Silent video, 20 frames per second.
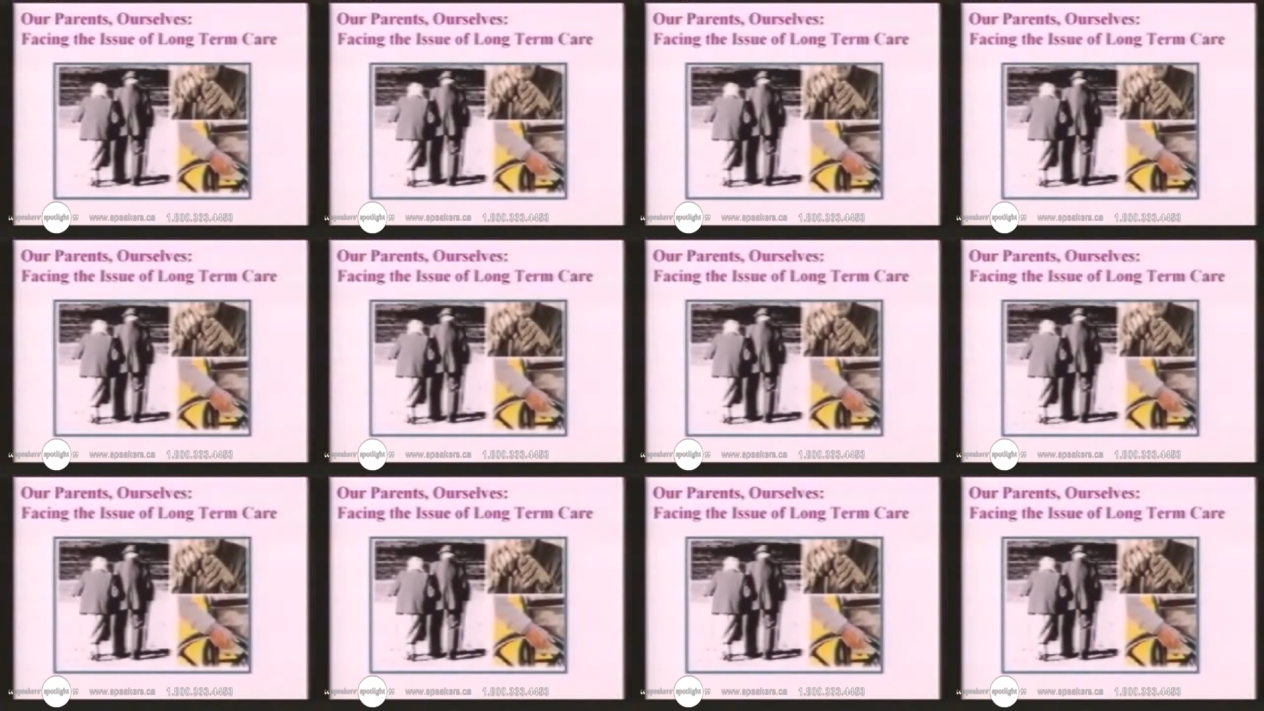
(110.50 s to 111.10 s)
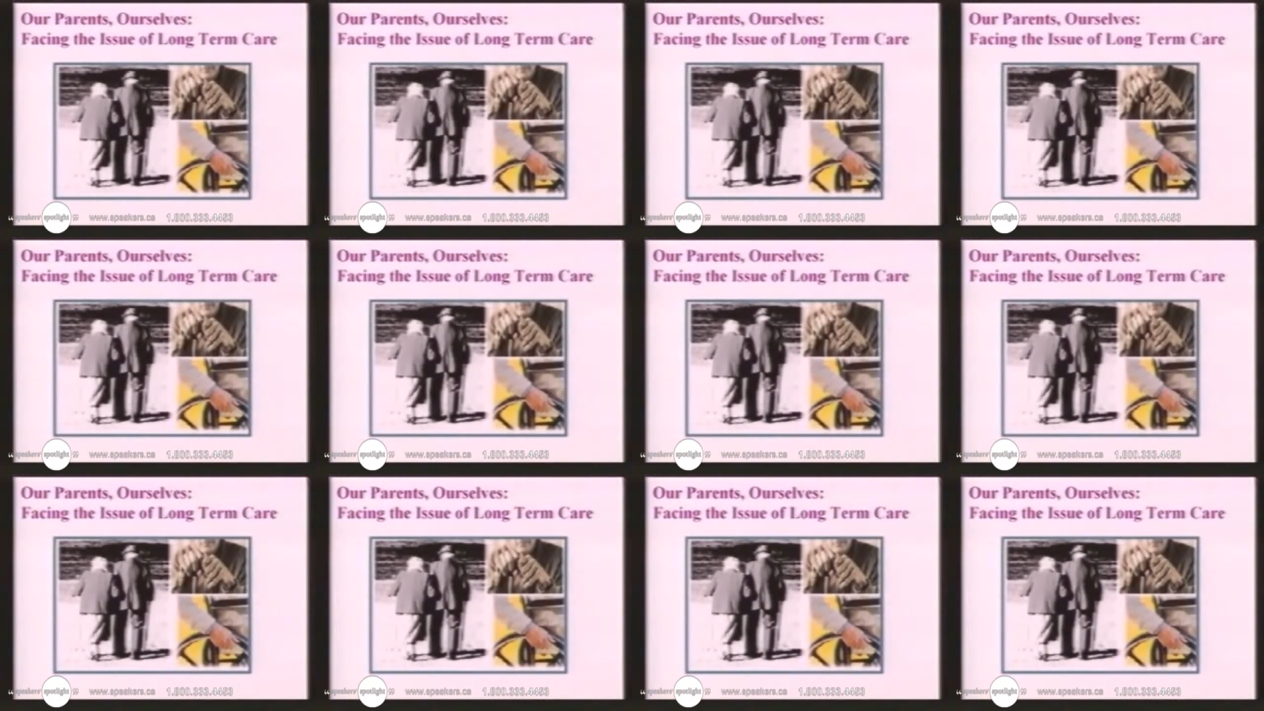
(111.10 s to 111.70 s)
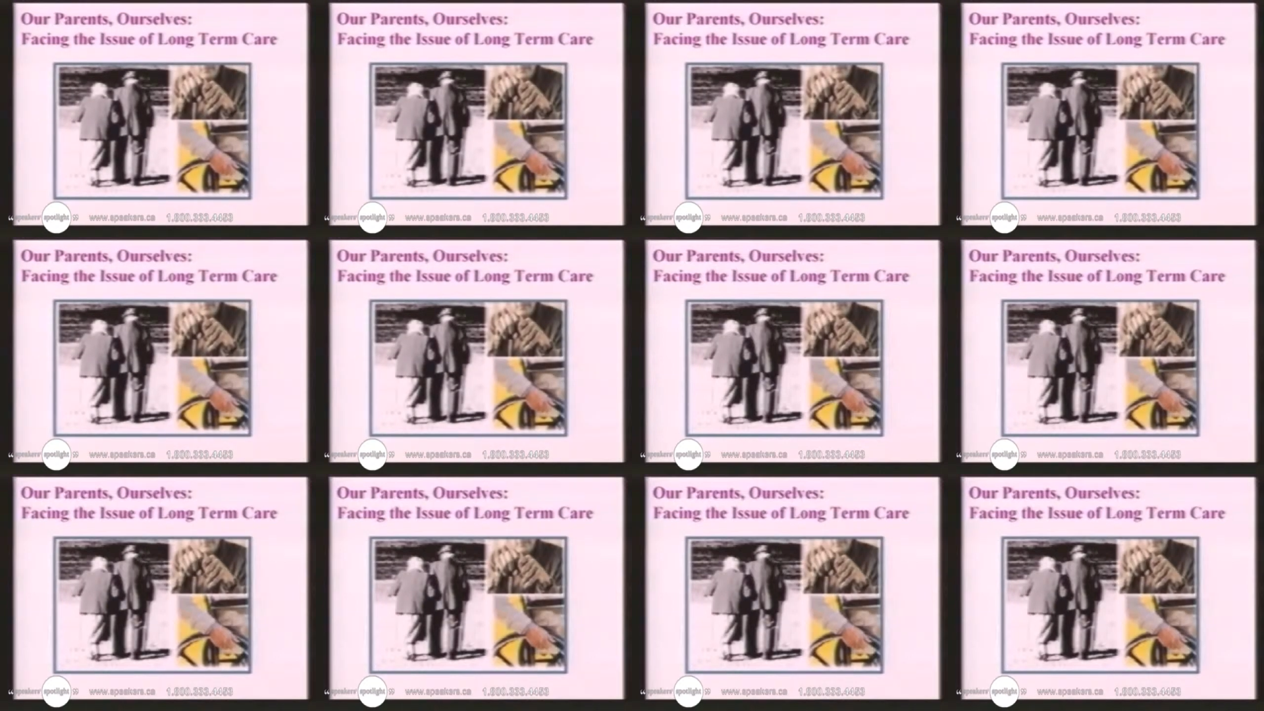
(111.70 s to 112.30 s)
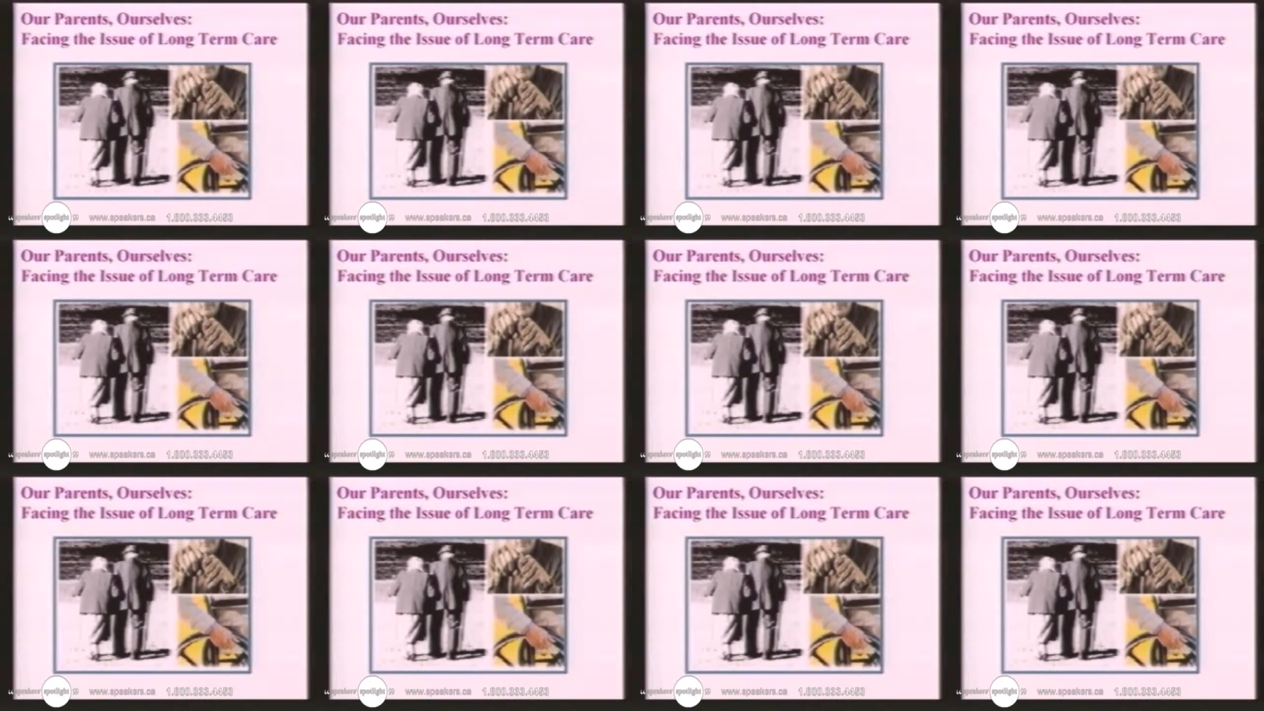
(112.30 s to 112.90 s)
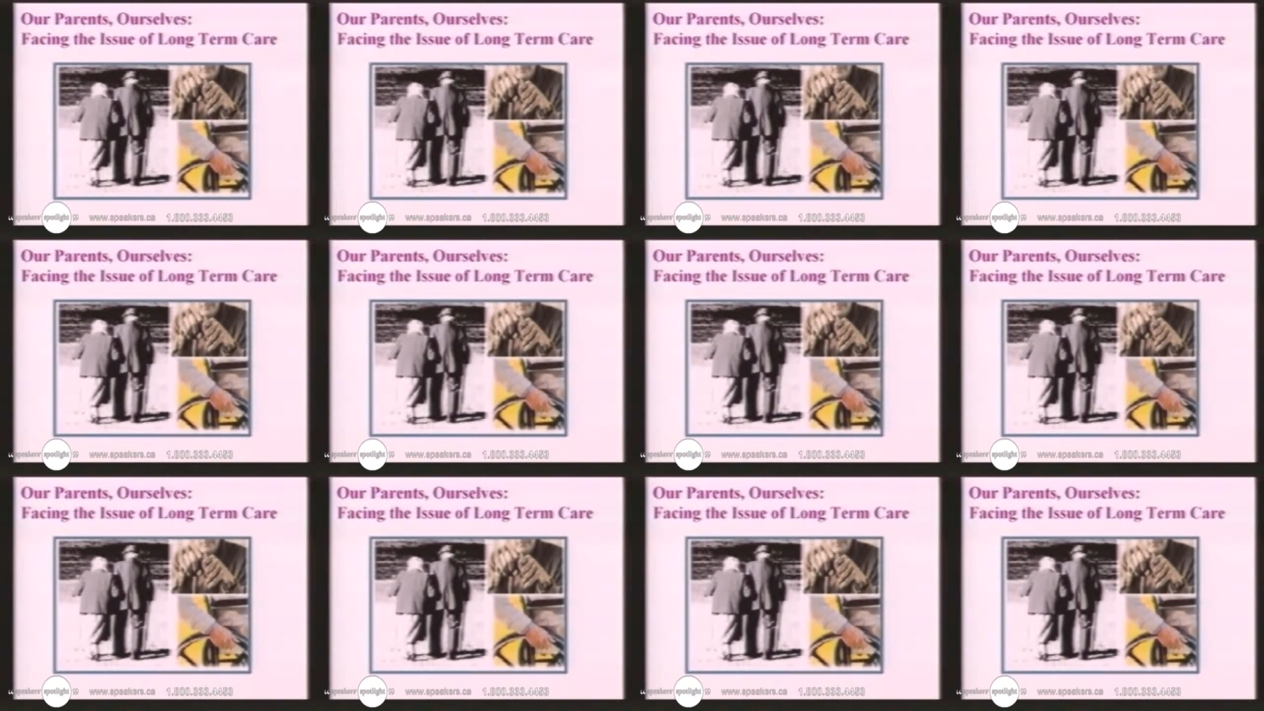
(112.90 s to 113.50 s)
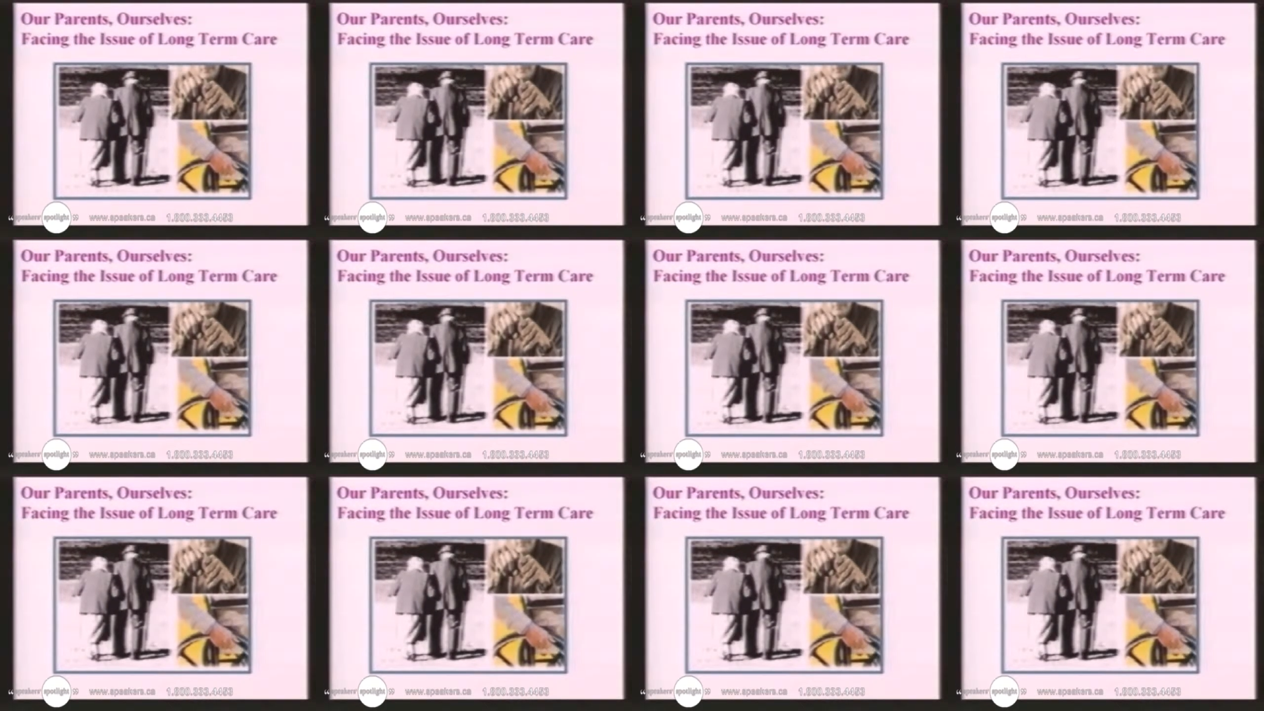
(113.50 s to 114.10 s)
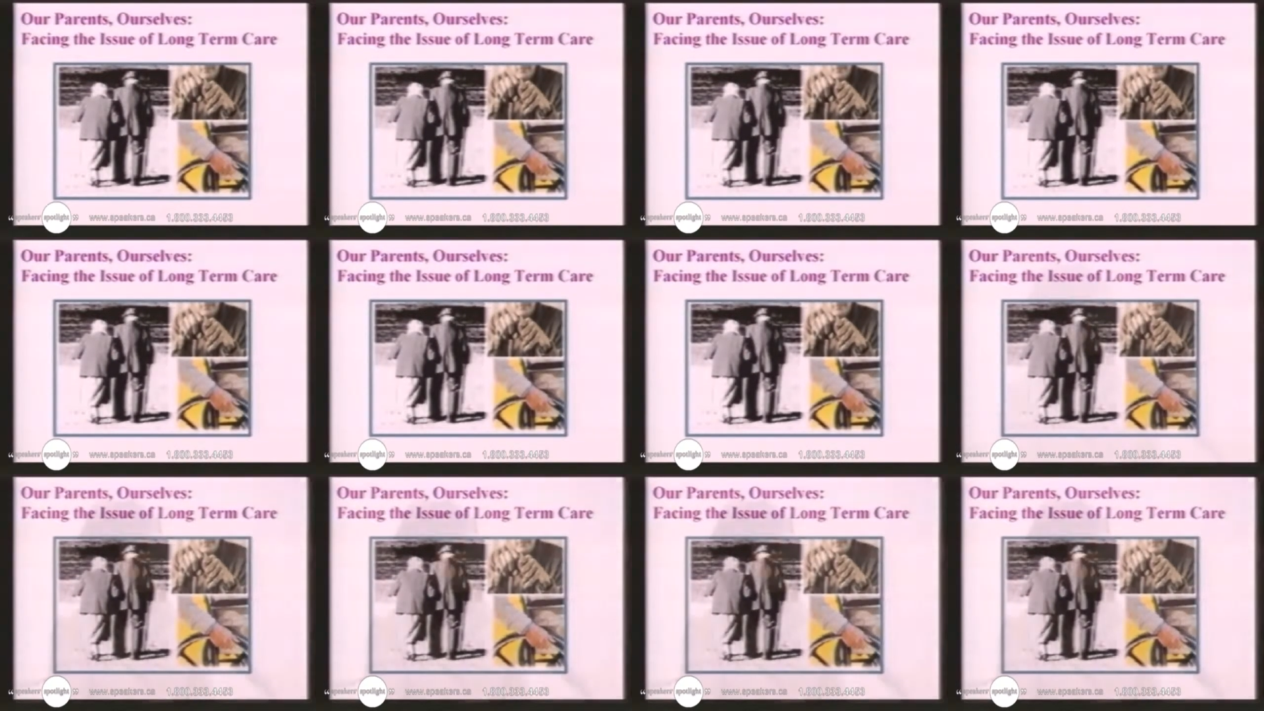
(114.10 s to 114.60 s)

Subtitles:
Nobody's mouth can be seen.